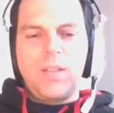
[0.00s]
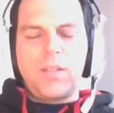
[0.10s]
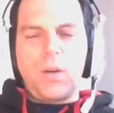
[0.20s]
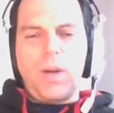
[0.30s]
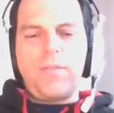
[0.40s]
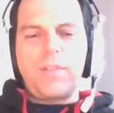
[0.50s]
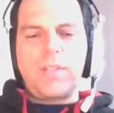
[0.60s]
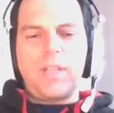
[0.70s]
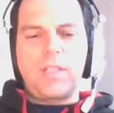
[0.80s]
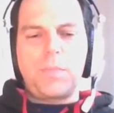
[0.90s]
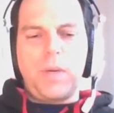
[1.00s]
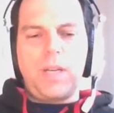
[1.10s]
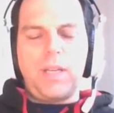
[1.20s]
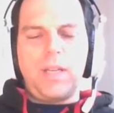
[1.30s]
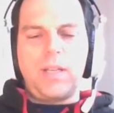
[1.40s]
So ever since
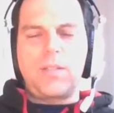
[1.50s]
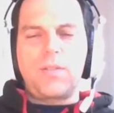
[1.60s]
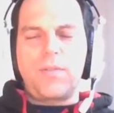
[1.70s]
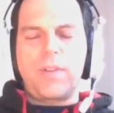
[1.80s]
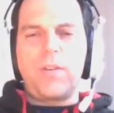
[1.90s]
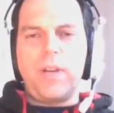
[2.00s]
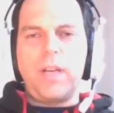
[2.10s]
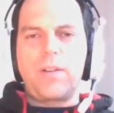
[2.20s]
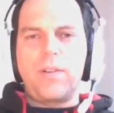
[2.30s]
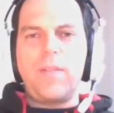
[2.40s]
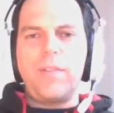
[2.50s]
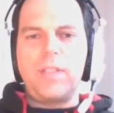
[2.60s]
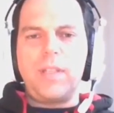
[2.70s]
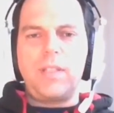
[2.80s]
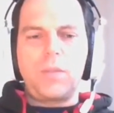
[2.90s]
my uh, sort of career
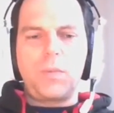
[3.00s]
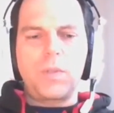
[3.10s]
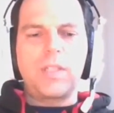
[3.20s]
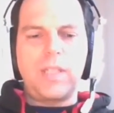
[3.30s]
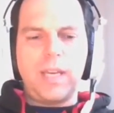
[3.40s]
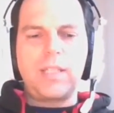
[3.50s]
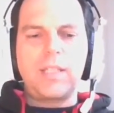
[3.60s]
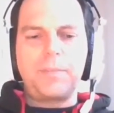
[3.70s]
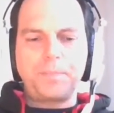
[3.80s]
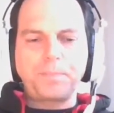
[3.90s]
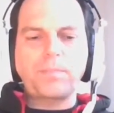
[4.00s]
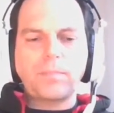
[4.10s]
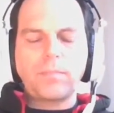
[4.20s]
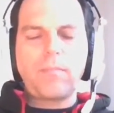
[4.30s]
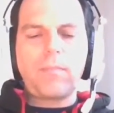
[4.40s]
gravitated towards data.
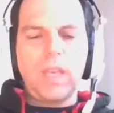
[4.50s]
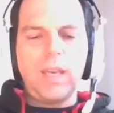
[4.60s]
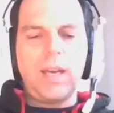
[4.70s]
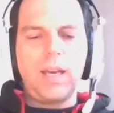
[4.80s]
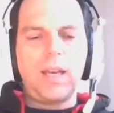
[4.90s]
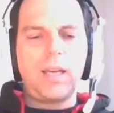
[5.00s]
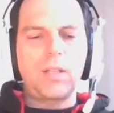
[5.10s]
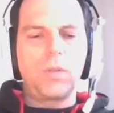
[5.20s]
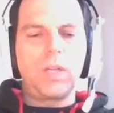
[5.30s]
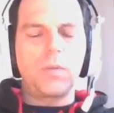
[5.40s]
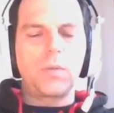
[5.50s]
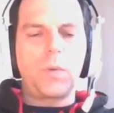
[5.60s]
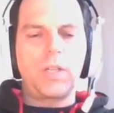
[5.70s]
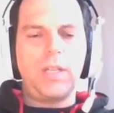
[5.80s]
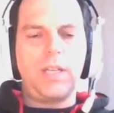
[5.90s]
Uh, at Google, I
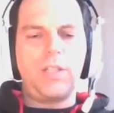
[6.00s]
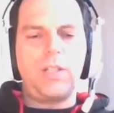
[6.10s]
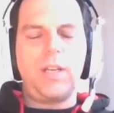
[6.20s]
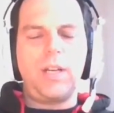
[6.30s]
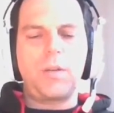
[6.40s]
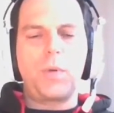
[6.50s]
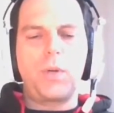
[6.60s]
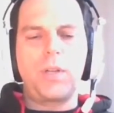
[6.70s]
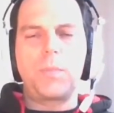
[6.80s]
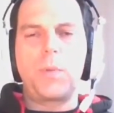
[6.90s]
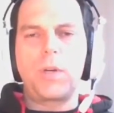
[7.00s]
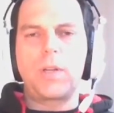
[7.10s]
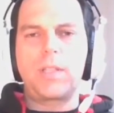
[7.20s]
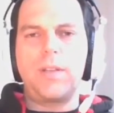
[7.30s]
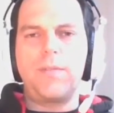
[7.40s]
was working in engineering pro
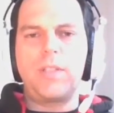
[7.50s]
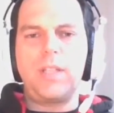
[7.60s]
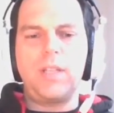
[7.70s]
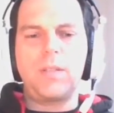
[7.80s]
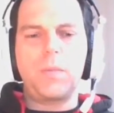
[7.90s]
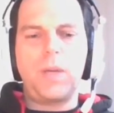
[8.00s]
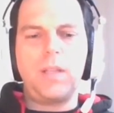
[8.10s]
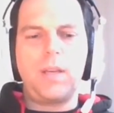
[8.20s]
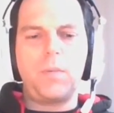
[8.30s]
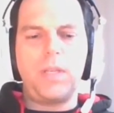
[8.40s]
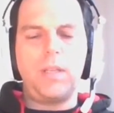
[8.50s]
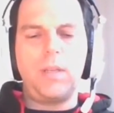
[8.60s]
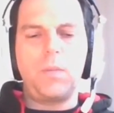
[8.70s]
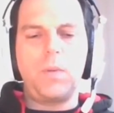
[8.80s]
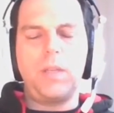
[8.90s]
productivity as well, and
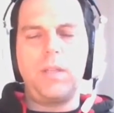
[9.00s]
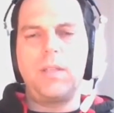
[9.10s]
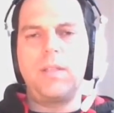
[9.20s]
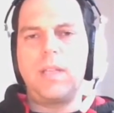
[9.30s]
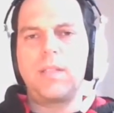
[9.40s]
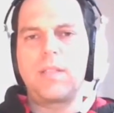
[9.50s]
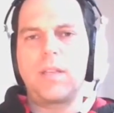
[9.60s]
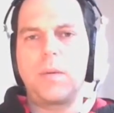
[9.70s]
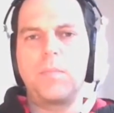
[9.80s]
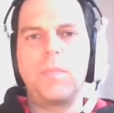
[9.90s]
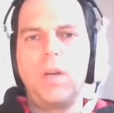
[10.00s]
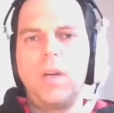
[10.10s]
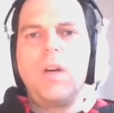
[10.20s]
we we did some